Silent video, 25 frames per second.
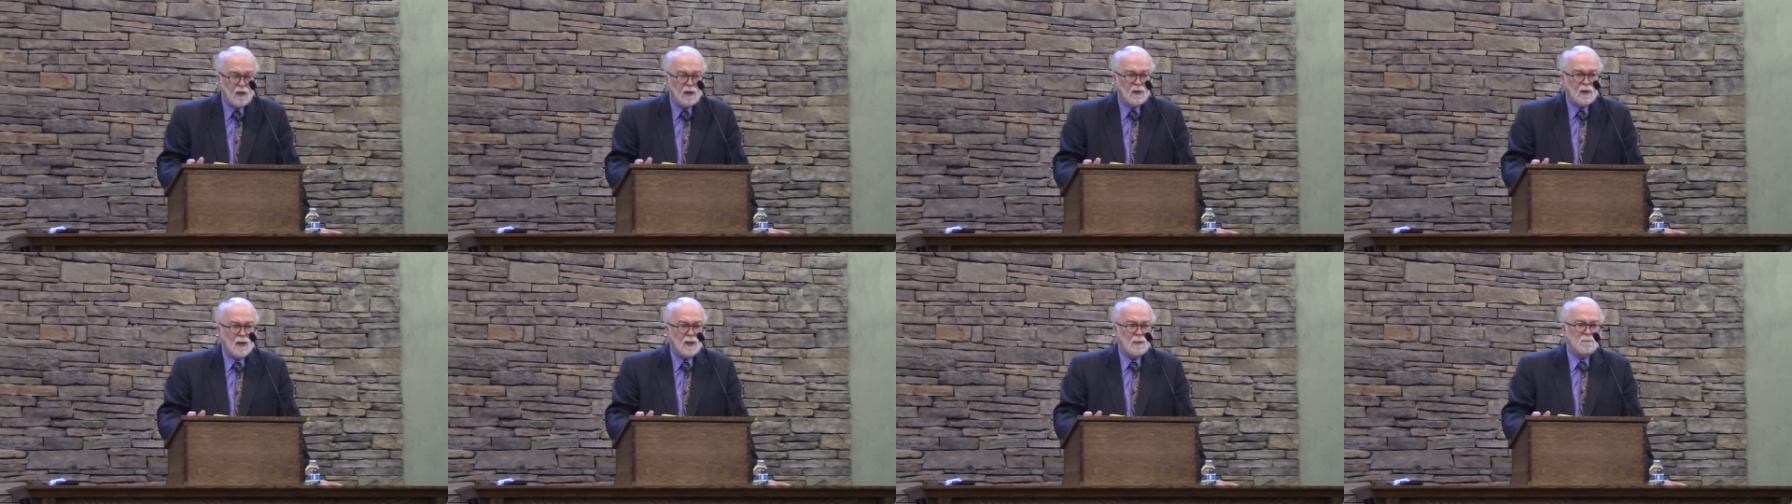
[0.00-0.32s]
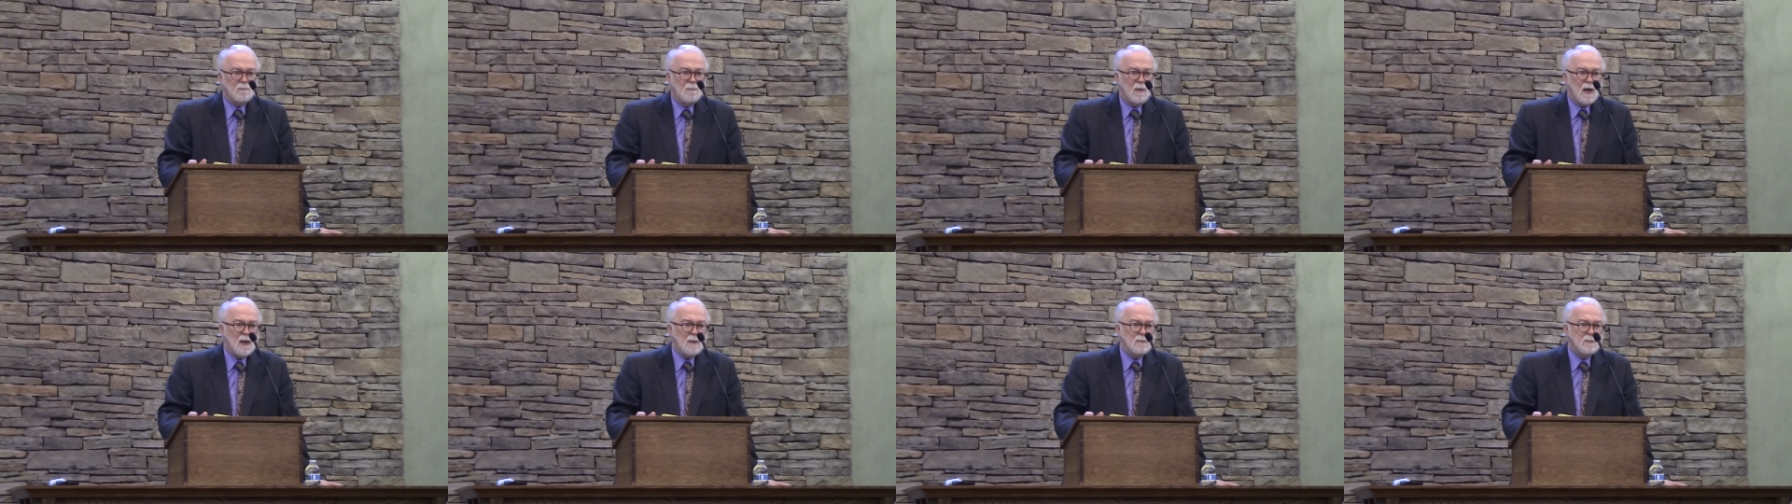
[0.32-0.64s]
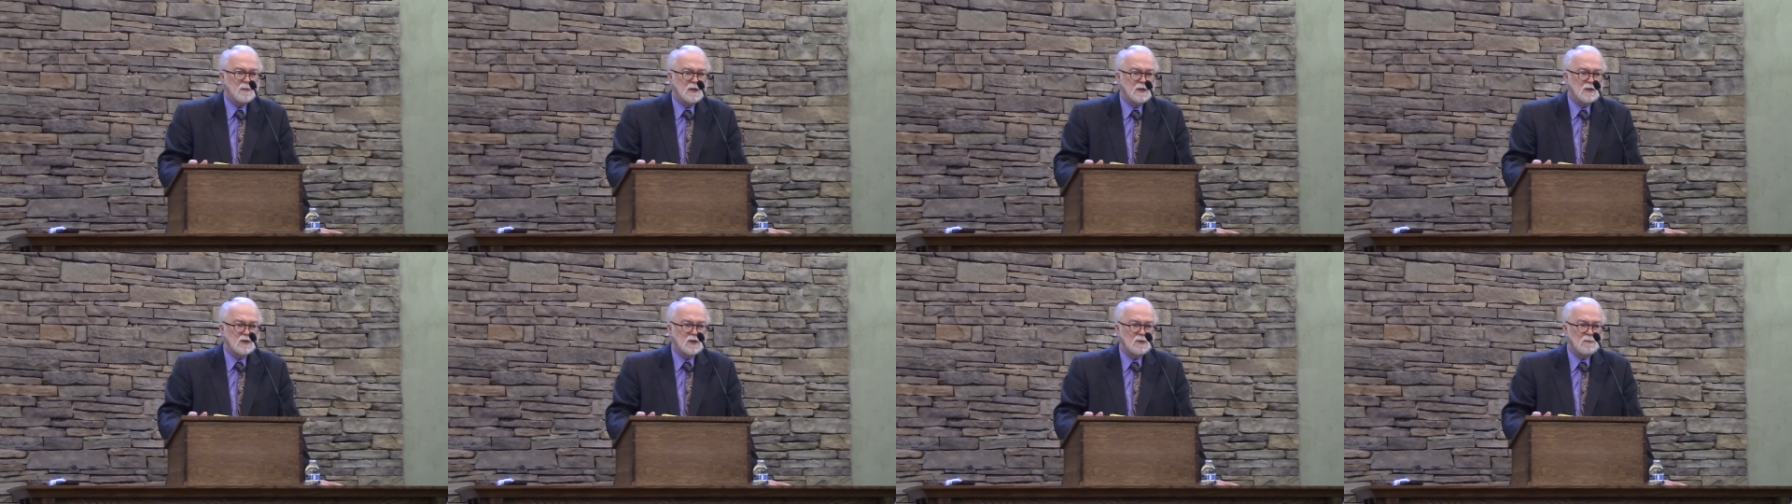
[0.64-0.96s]
that
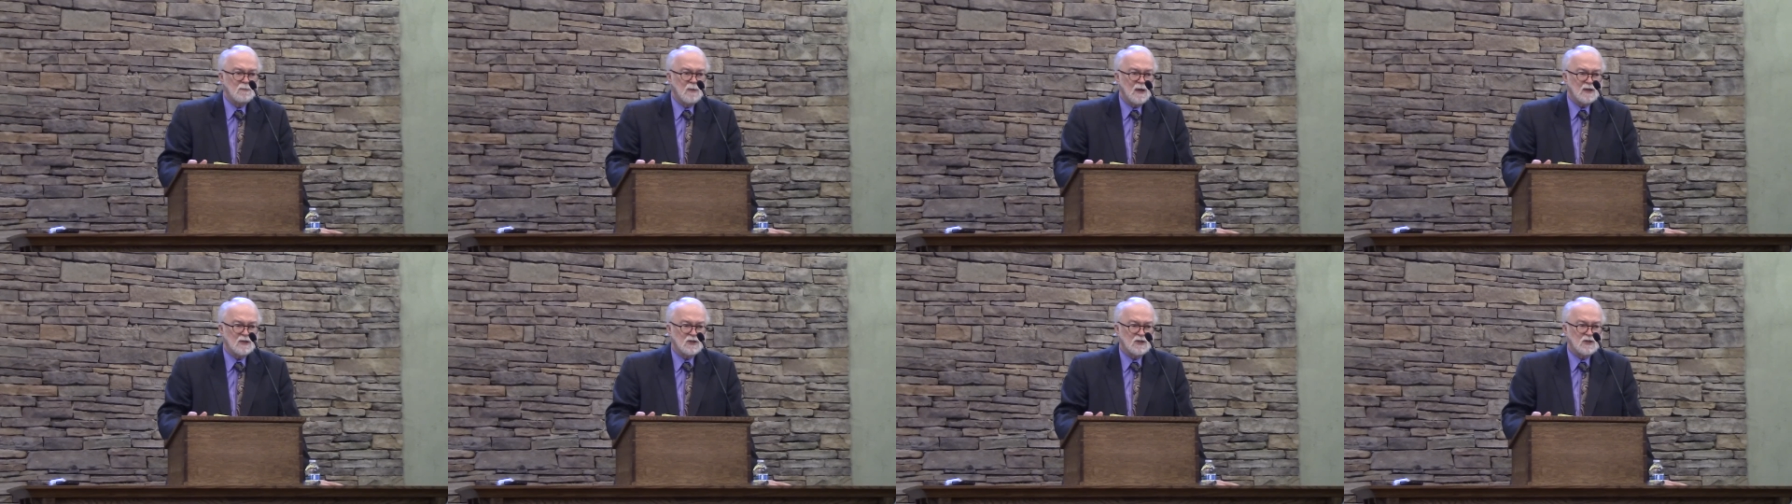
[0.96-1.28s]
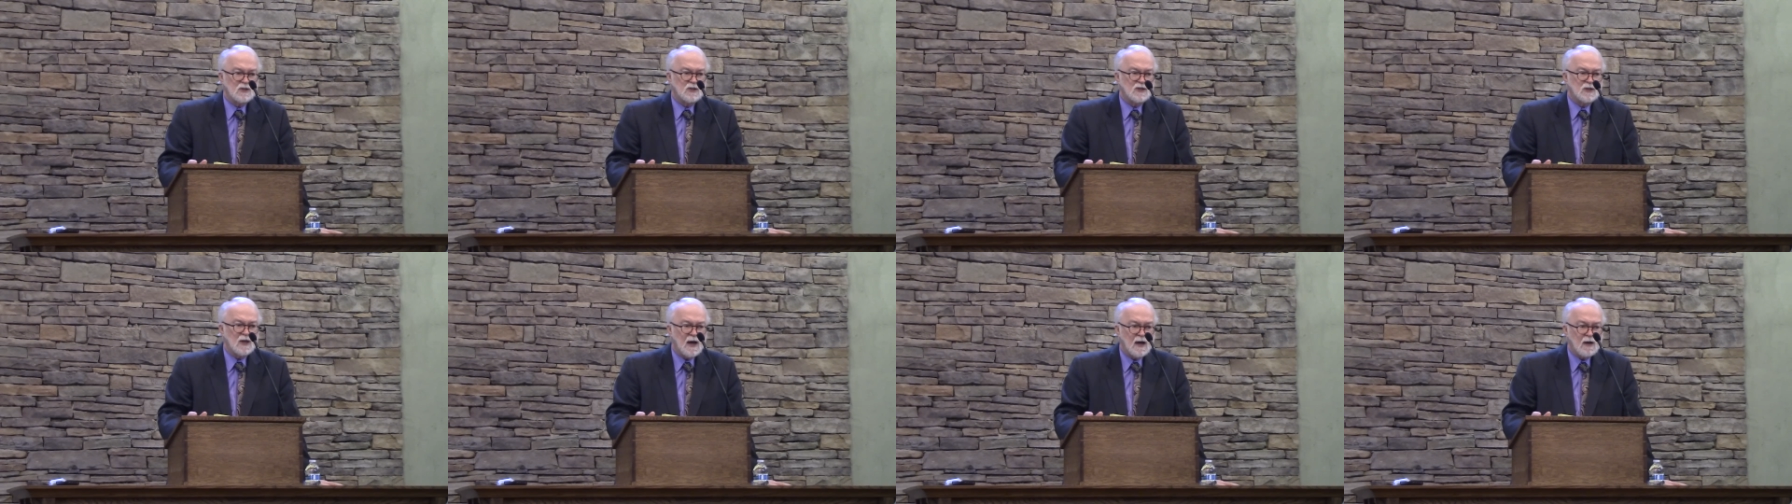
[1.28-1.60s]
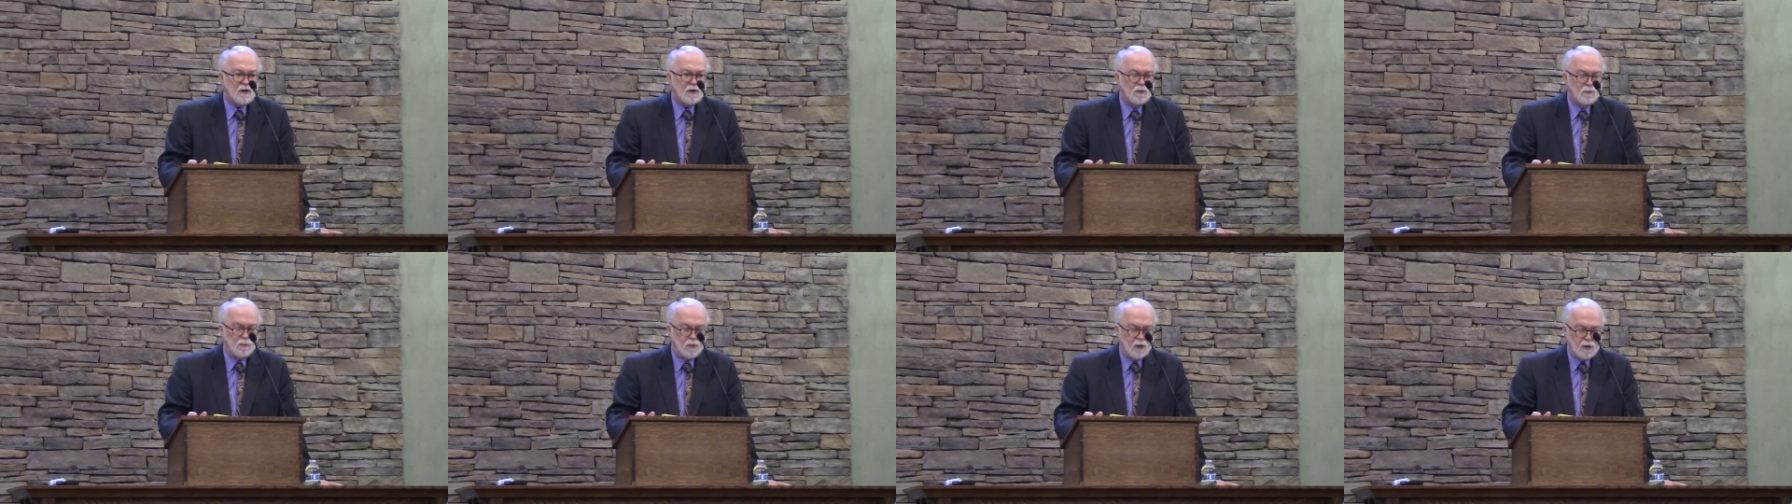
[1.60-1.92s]
baptism as a
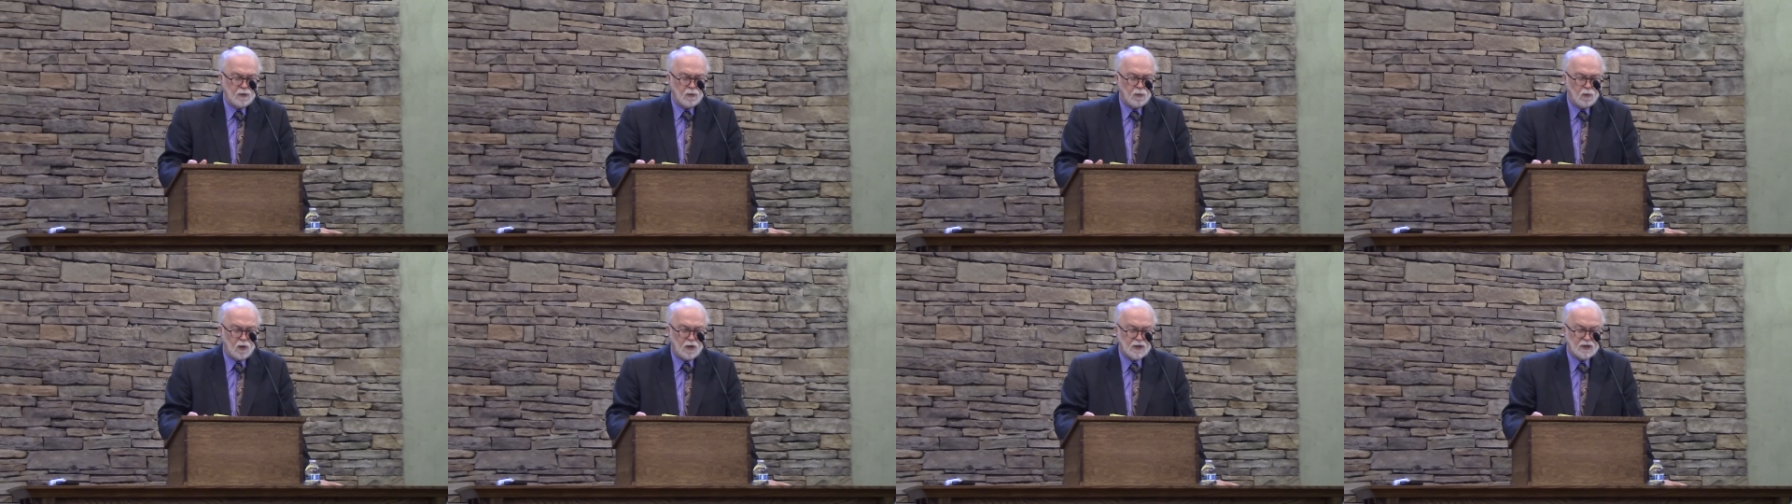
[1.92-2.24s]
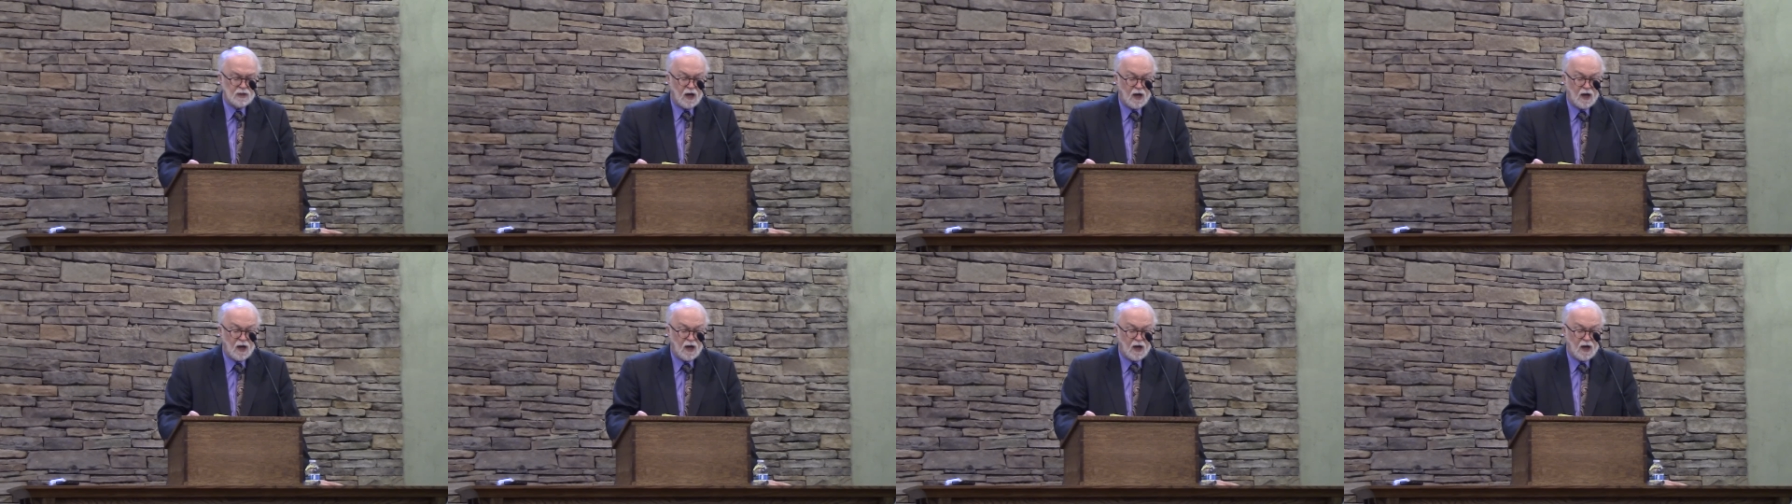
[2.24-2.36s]
sacrament was